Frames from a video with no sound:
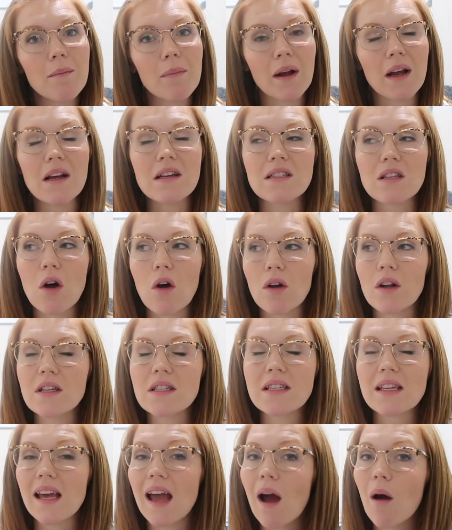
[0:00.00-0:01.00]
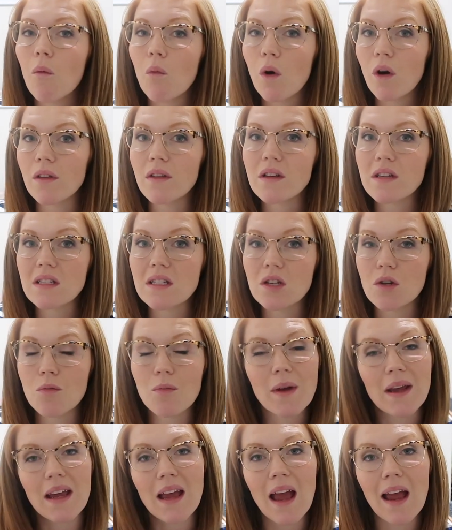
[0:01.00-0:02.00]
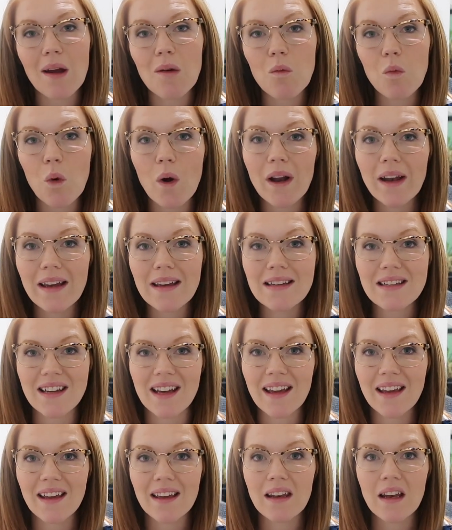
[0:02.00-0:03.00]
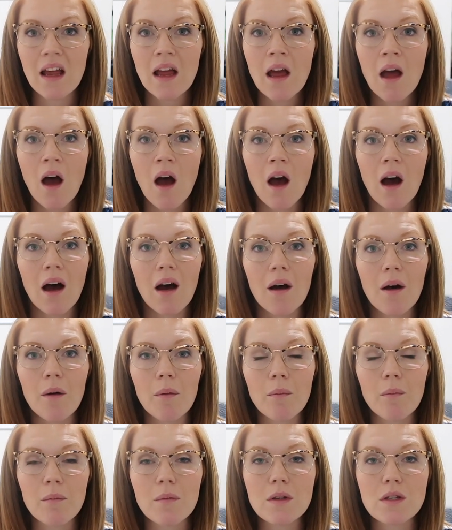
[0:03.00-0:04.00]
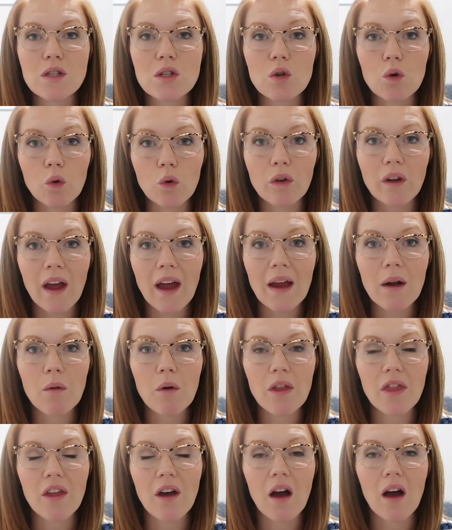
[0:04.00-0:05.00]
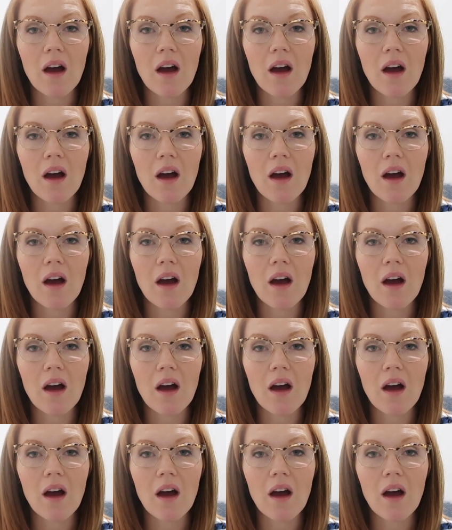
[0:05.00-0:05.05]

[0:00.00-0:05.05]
because honestly I want this to be a one and done school day with